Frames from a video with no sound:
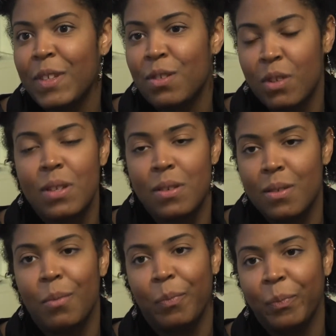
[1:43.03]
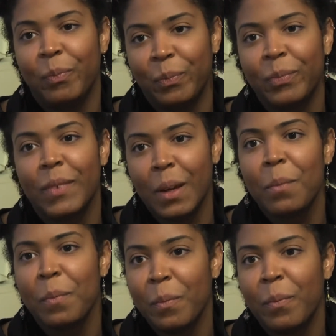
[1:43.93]
It's racism.
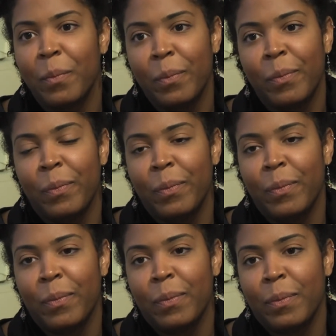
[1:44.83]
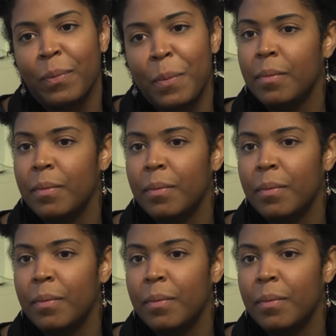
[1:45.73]
Yeah.